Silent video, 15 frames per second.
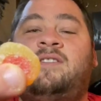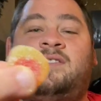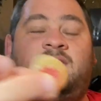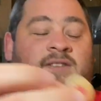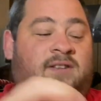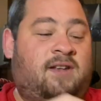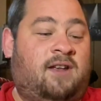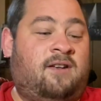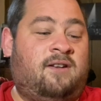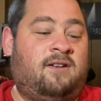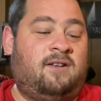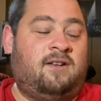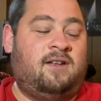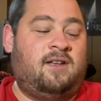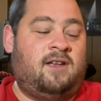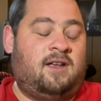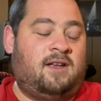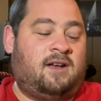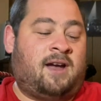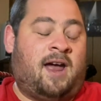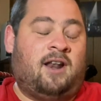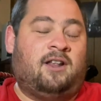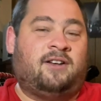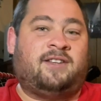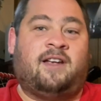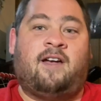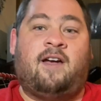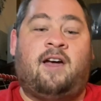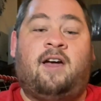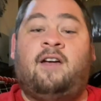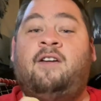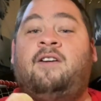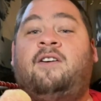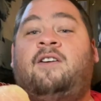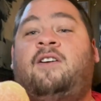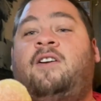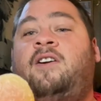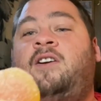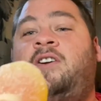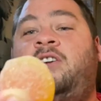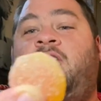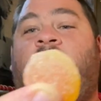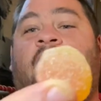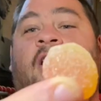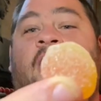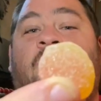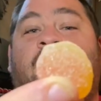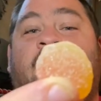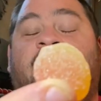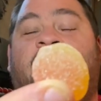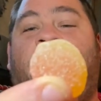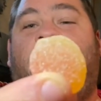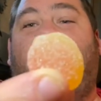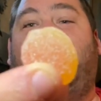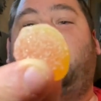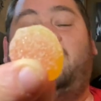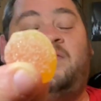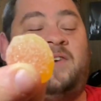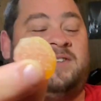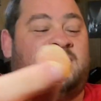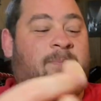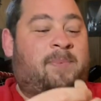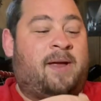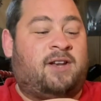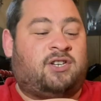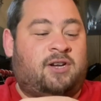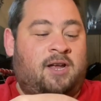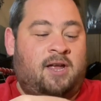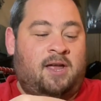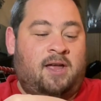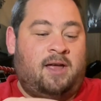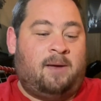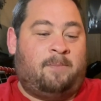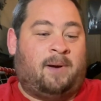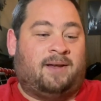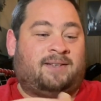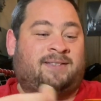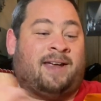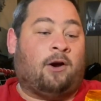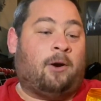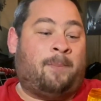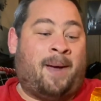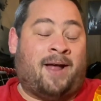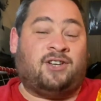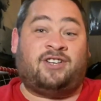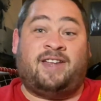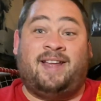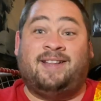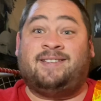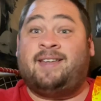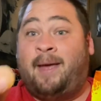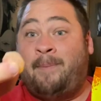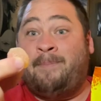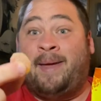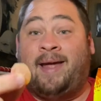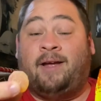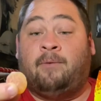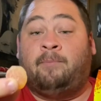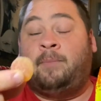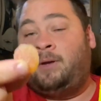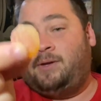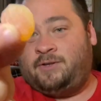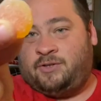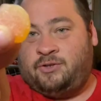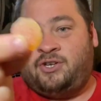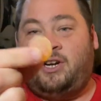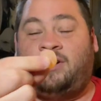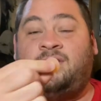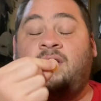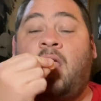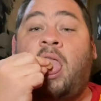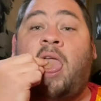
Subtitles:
See? Kind of looks like your original Fuzzy Peach, but Sour Patch Kids make them. So cheers.